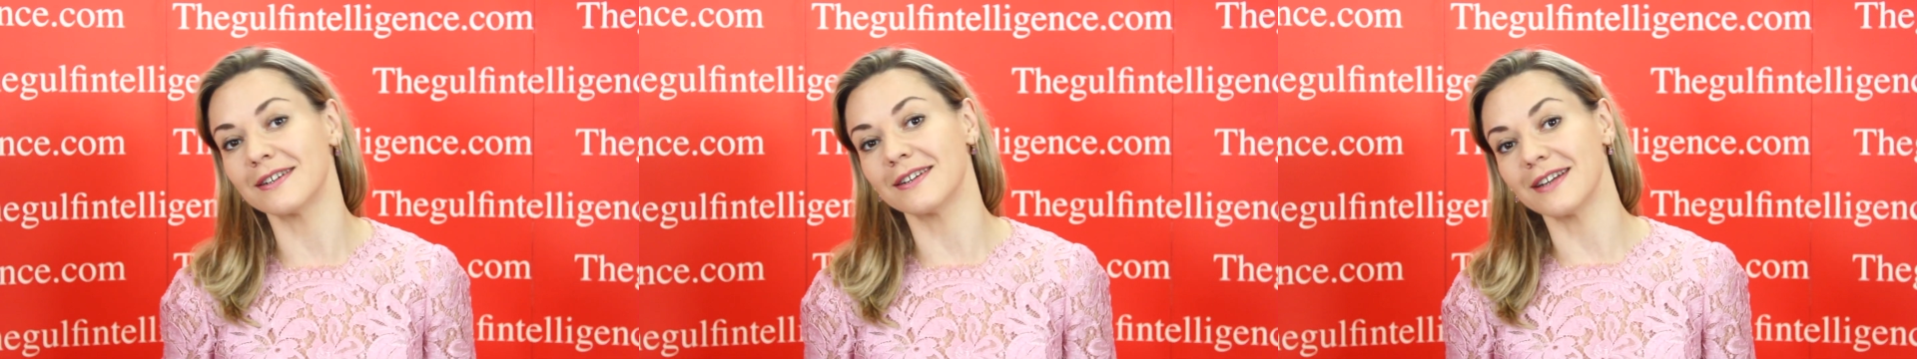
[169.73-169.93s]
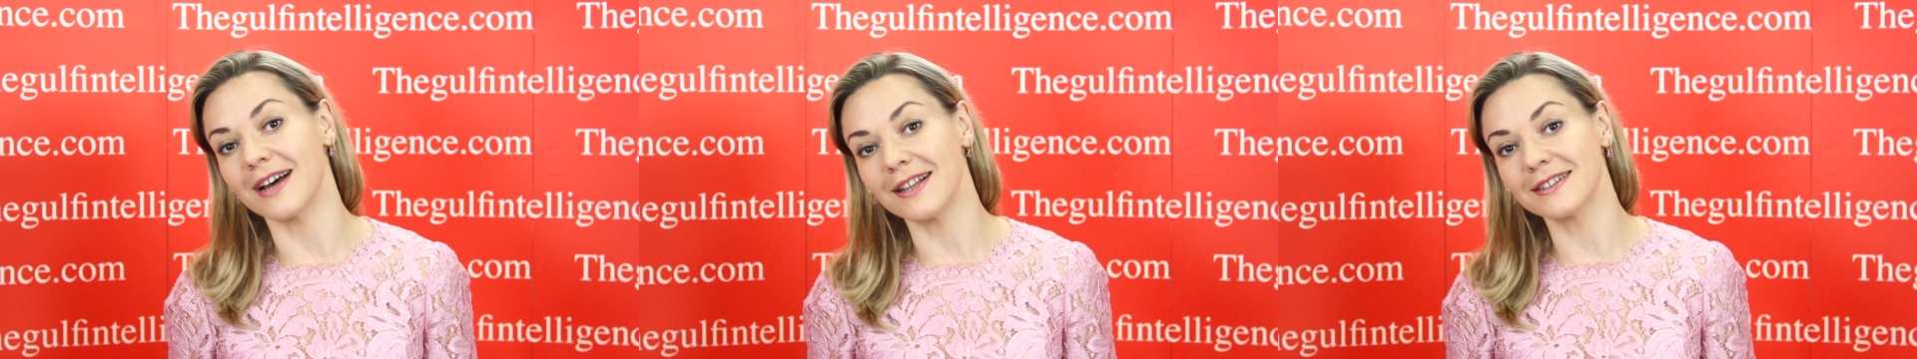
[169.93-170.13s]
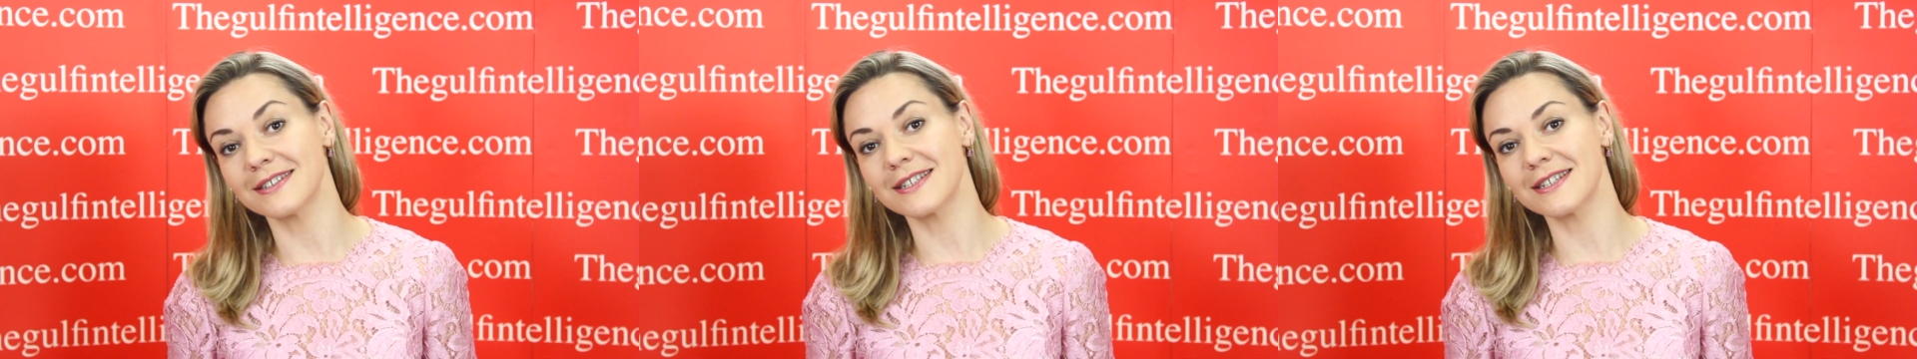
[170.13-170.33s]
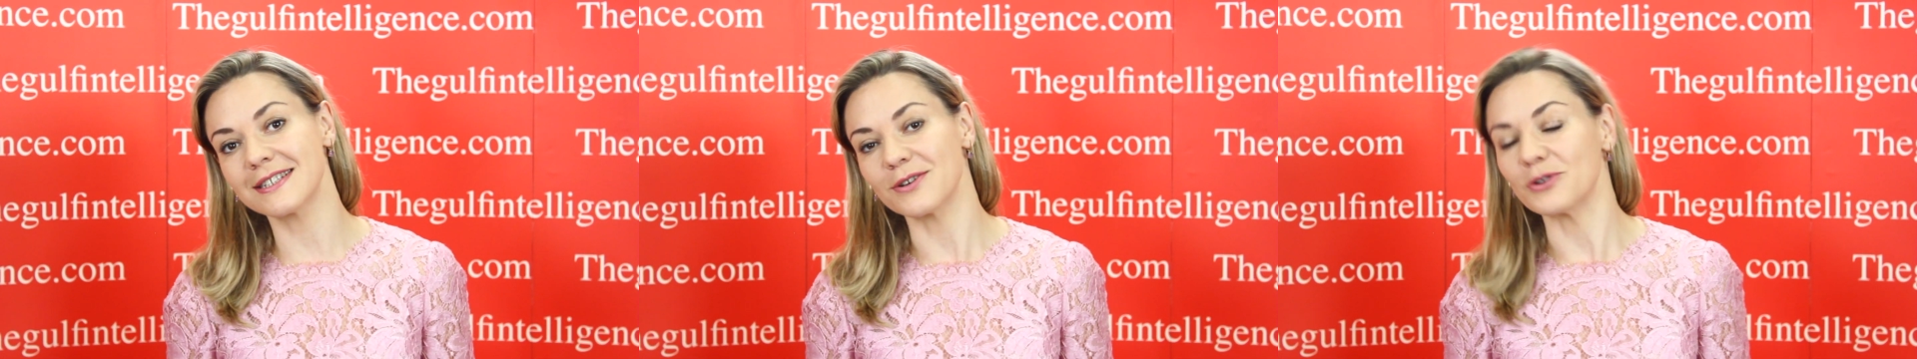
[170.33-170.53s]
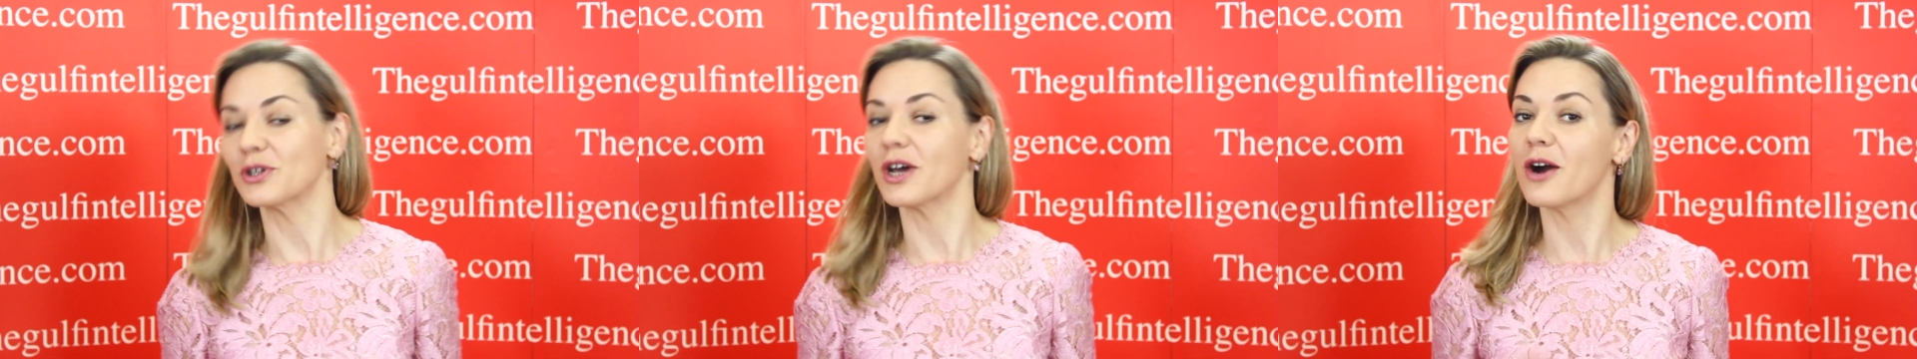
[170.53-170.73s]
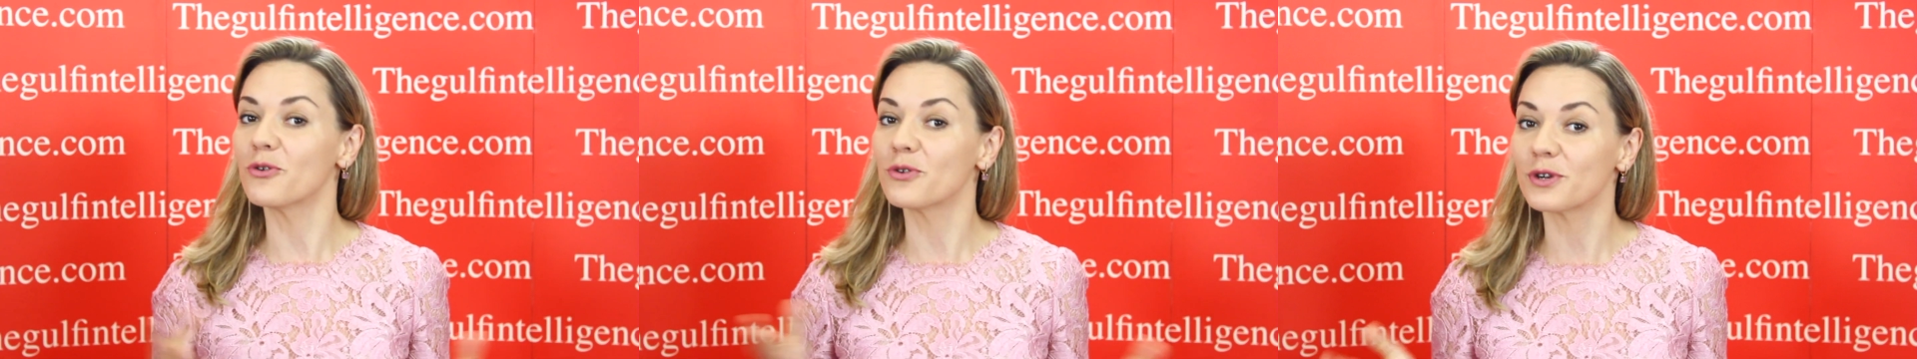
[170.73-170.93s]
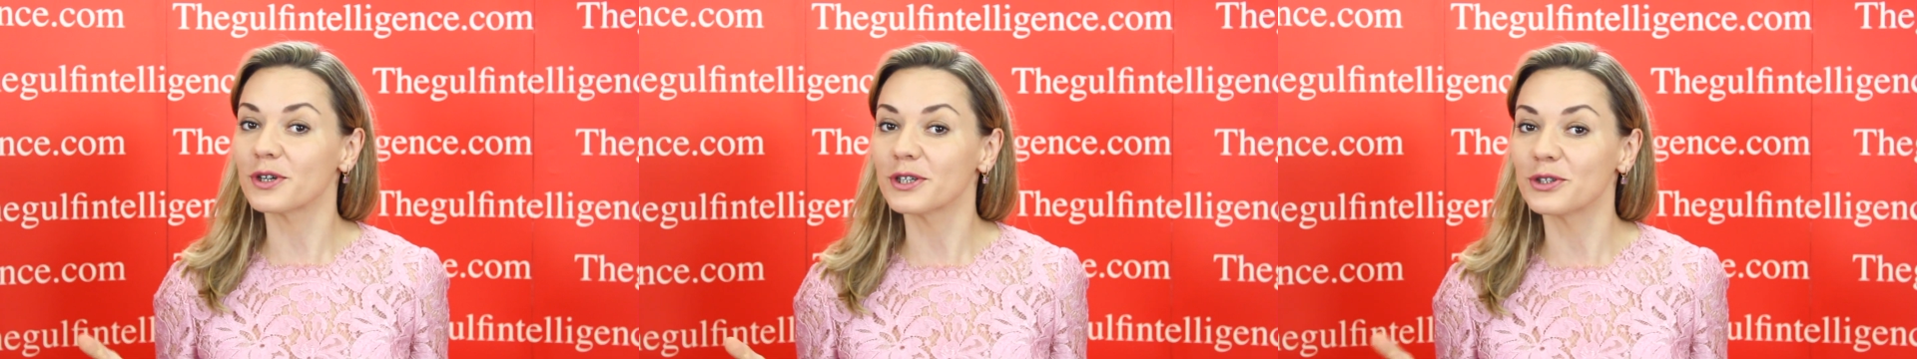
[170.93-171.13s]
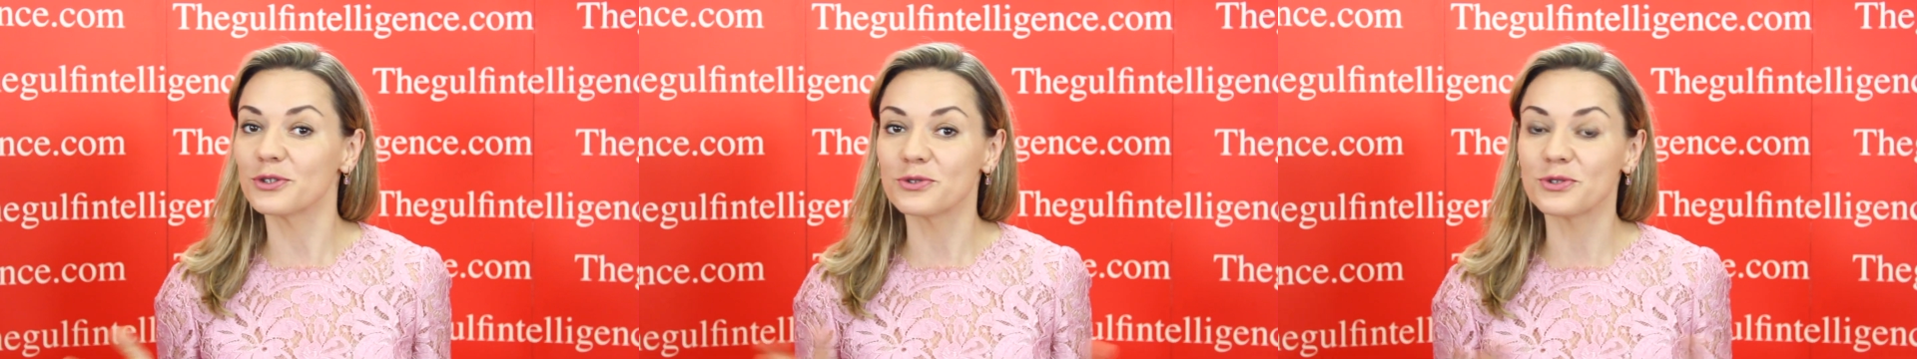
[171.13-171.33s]
analysis on our
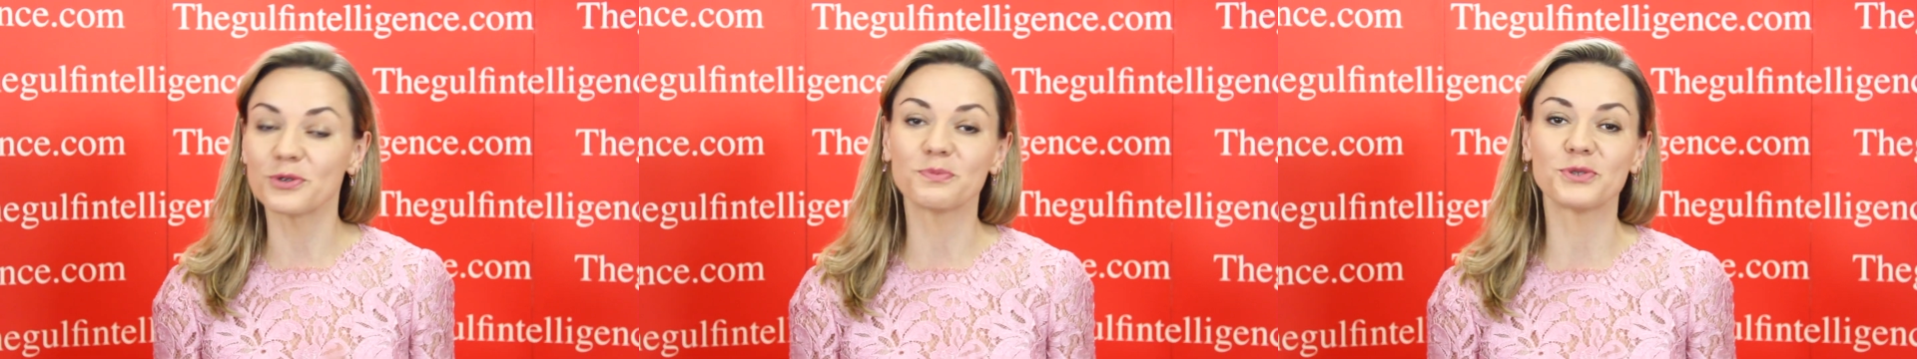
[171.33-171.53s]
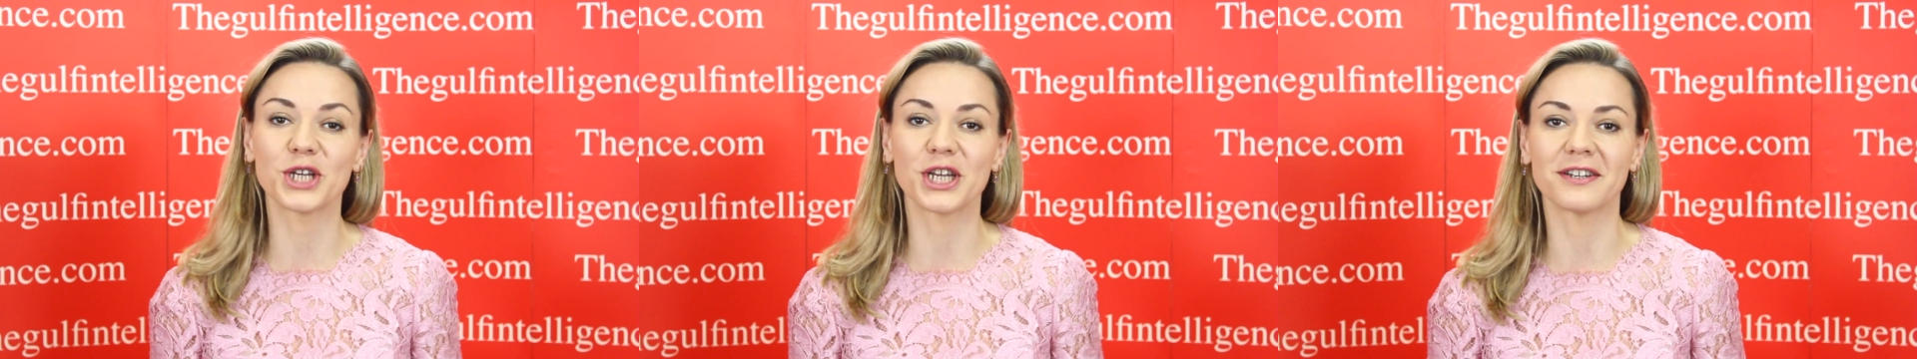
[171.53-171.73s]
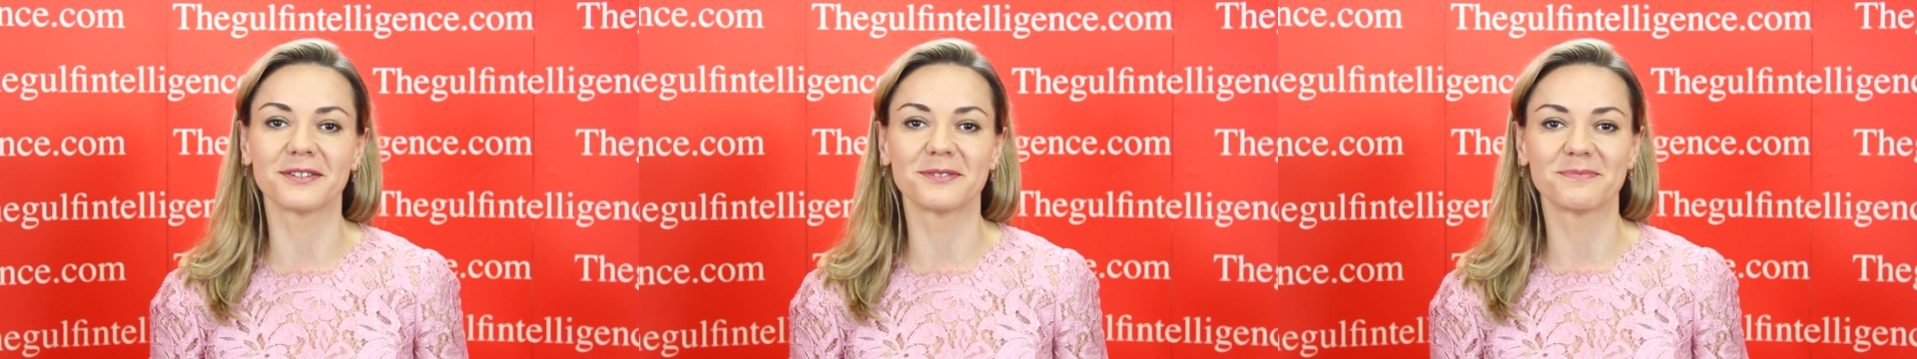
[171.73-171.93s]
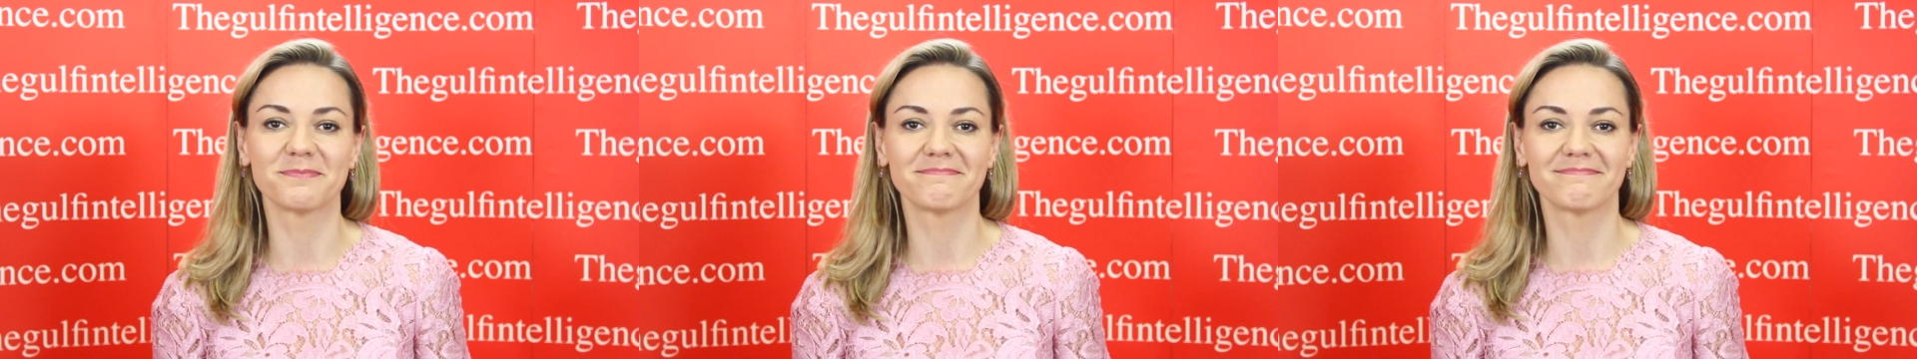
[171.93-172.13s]
YouTube channel.